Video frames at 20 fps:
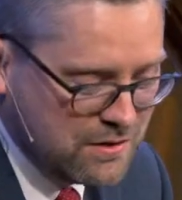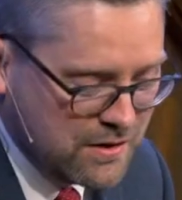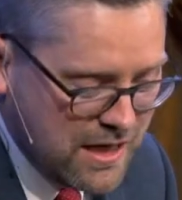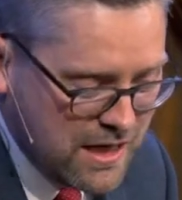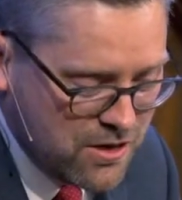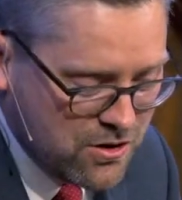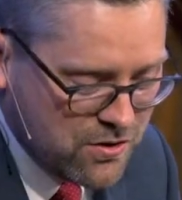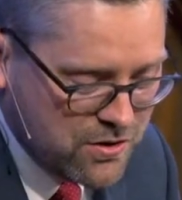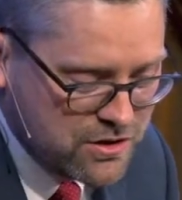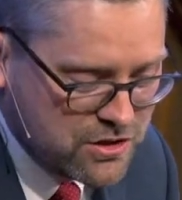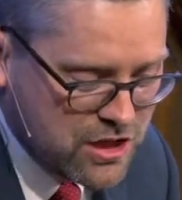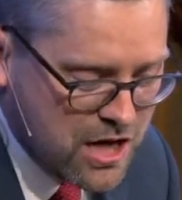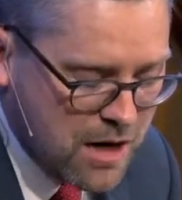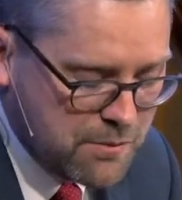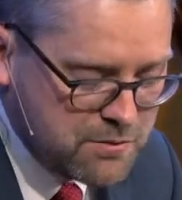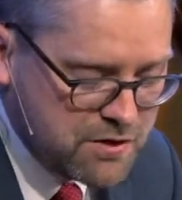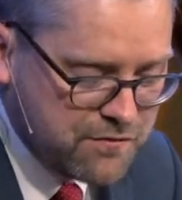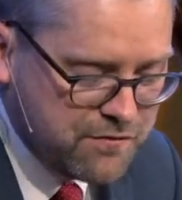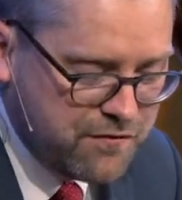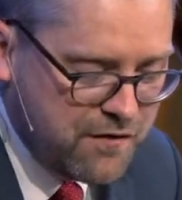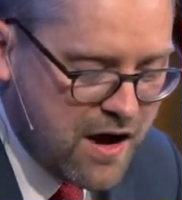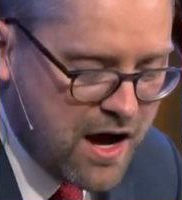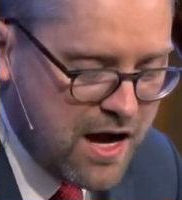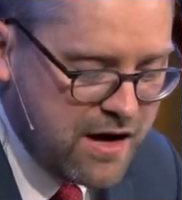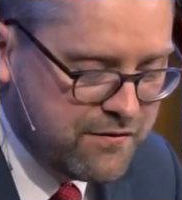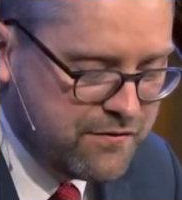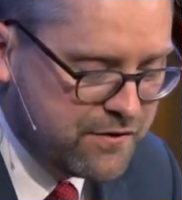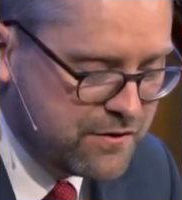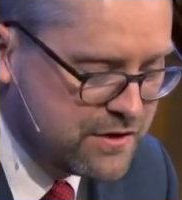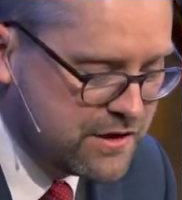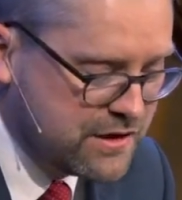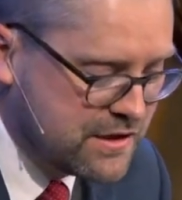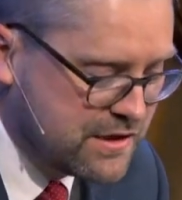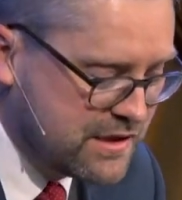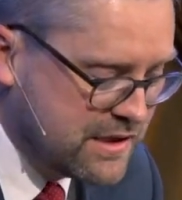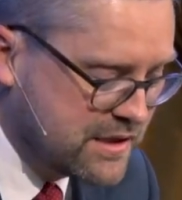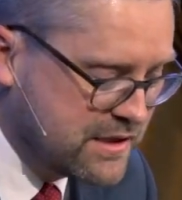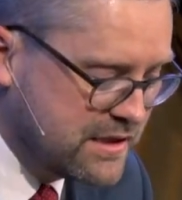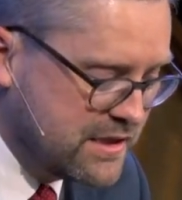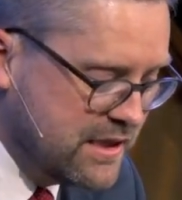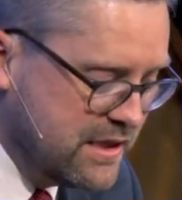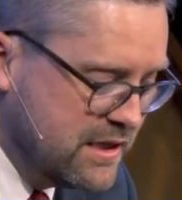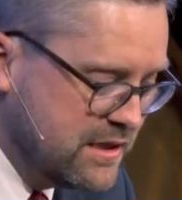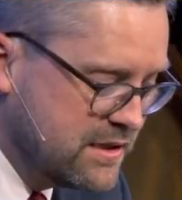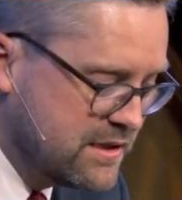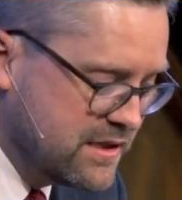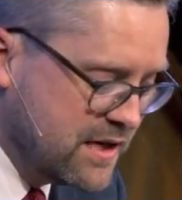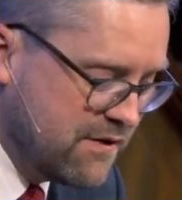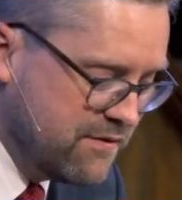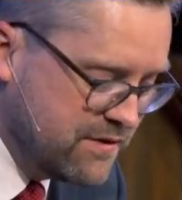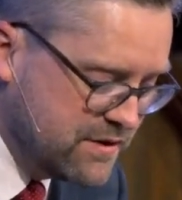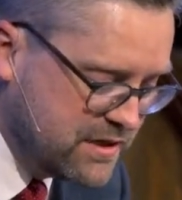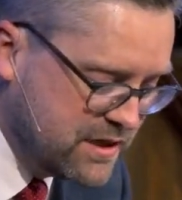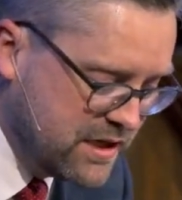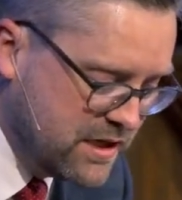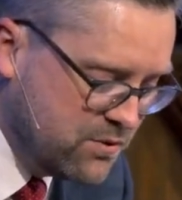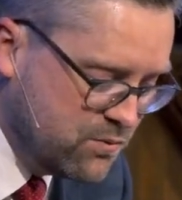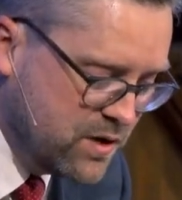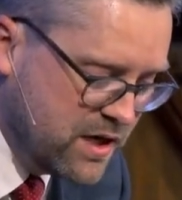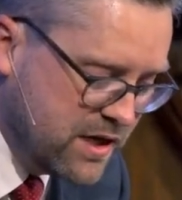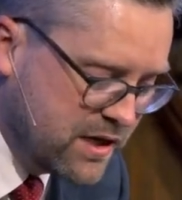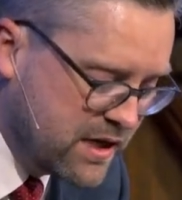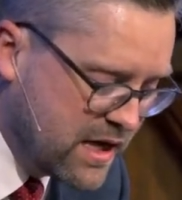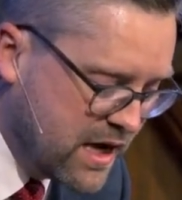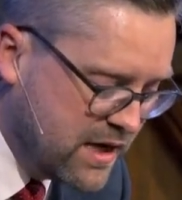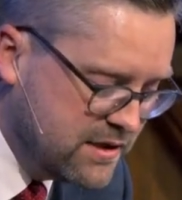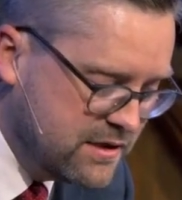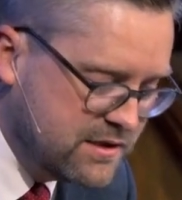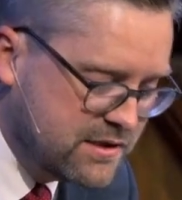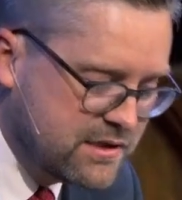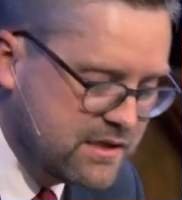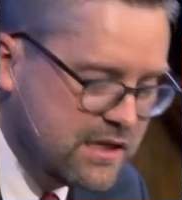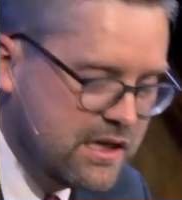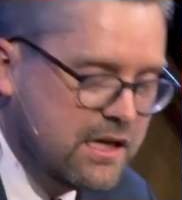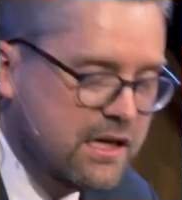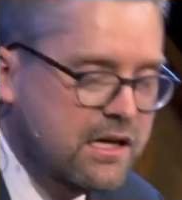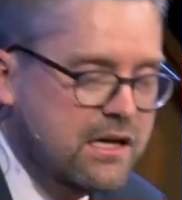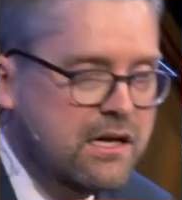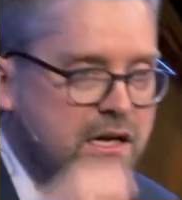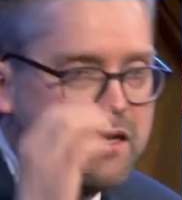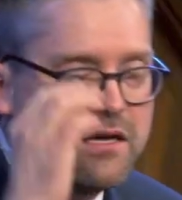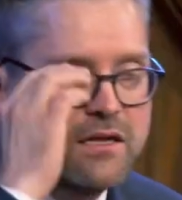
Later in chapter 5, verses 16 and 17, we again see